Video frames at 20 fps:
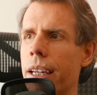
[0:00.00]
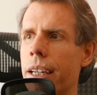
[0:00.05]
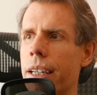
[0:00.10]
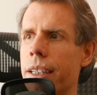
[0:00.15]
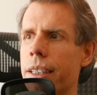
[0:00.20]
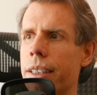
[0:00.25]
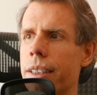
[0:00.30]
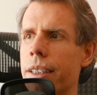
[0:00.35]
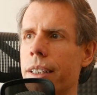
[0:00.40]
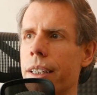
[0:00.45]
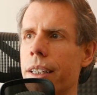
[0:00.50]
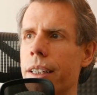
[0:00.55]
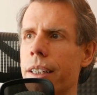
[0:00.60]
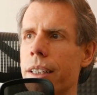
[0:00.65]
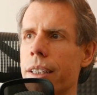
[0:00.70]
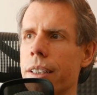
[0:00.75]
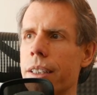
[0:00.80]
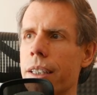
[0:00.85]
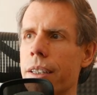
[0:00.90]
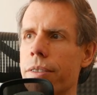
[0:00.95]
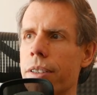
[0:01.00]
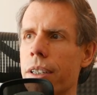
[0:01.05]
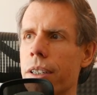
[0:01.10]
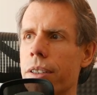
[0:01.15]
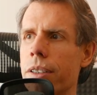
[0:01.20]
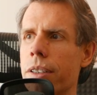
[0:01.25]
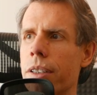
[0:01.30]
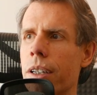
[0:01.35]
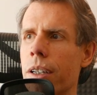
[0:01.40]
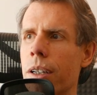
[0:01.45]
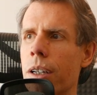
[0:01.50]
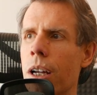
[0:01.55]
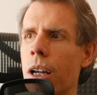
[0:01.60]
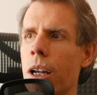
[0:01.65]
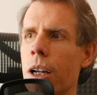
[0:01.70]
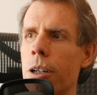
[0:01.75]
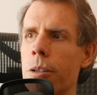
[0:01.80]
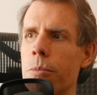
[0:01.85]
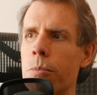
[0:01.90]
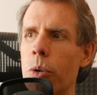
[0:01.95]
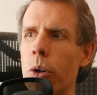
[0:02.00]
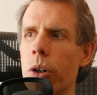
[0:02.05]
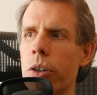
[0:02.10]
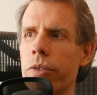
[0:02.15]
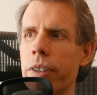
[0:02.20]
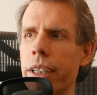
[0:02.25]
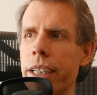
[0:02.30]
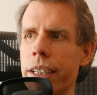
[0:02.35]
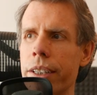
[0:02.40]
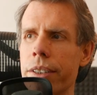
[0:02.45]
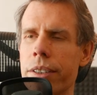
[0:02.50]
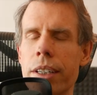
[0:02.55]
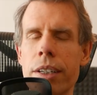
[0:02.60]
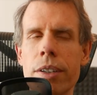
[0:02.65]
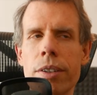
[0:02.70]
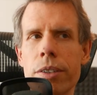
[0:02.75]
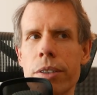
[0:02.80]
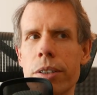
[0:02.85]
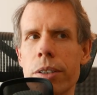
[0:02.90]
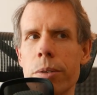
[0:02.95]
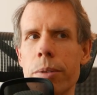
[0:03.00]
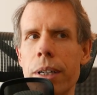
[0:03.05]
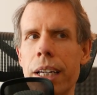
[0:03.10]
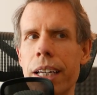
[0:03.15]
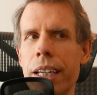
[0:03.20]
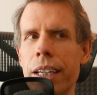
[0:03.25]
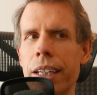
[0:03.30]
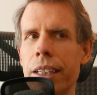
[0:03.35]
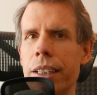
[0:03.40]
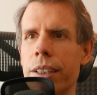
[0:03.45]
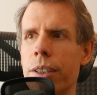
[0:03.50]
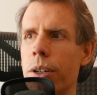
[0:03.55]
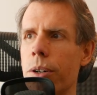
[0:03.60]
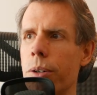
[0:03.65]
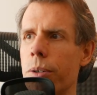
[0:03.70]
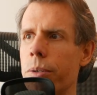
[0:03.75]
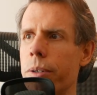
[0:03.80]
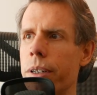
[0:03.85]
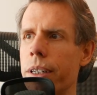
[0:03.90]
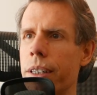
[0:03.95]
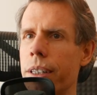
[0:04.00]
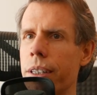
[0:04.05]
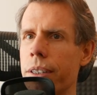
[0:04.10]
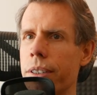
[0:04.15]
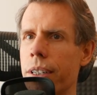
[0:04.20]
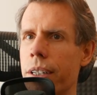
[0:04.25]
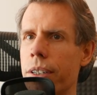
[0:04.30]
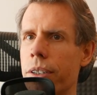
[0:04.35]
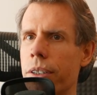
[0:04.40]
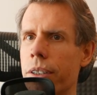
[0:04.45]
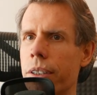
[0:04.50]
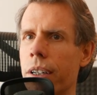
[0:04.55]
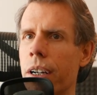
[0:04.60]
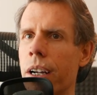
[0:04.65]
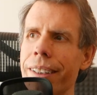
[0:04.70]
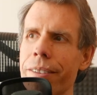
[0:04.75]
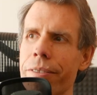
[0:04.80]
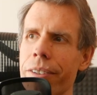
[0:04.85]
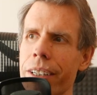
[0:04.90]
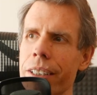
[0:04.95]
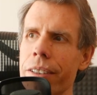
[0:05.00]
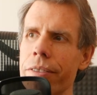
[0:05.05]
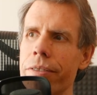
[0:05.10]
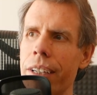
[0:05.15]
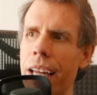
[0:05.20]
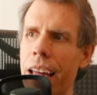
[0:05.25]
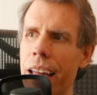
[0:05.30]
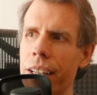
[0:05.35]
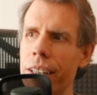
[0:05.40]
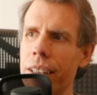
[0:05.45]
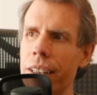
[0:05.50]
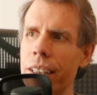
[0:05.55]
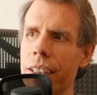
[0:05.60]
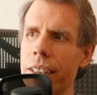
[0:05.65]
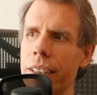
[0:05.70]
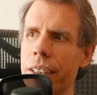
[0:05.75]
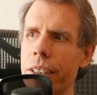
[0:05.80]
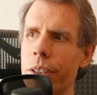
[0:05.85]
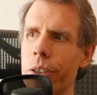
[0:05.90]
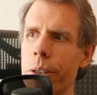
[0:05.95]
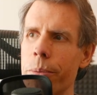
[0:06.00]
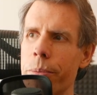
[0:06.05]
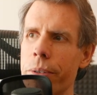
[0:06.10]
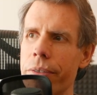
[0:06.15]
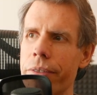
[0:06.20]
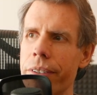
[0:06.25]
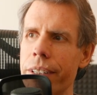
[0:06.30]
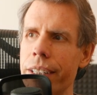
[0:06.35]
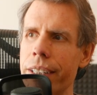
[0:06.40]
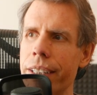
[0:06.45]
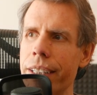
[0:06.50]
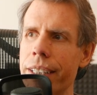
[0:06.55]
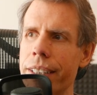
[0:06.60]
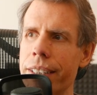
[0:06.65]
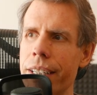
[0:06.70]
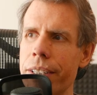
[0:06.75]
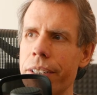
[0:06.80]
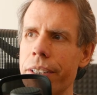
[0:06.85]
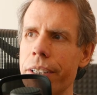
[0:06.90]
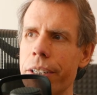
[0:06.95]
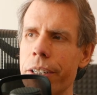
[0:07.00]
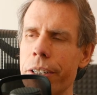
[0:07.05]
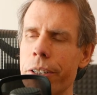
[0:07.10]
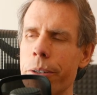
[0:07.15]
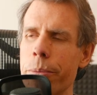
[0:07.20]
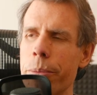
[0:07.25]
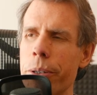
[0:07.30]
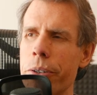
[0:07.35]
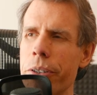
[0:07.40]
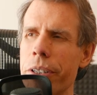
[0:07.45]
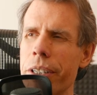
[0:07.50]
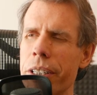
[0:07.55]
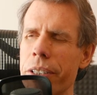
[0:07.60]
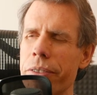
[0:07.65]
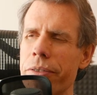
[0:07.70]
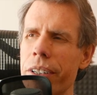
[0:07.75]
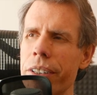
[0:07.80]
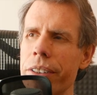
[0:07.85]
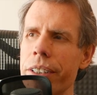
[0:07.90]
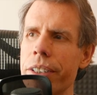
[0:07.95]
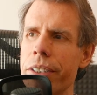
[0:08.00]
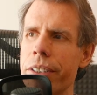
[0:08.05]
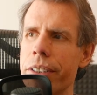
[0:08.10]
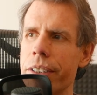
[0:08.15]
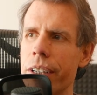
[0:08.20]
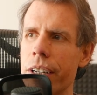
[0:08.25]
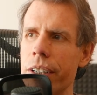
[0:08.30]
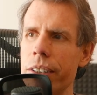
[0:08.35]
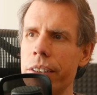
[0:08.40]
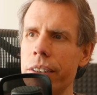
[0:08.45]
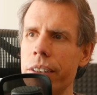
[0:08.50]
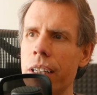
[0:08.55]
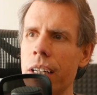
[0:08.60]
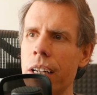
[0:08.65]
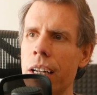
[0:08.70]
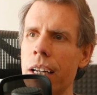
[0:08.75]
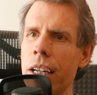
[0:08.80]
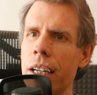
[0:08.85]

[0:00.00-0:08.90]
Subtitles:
and this gives us more rings and also a node in the center. The effect of L in terms of the intensity distribution is fairly subtle.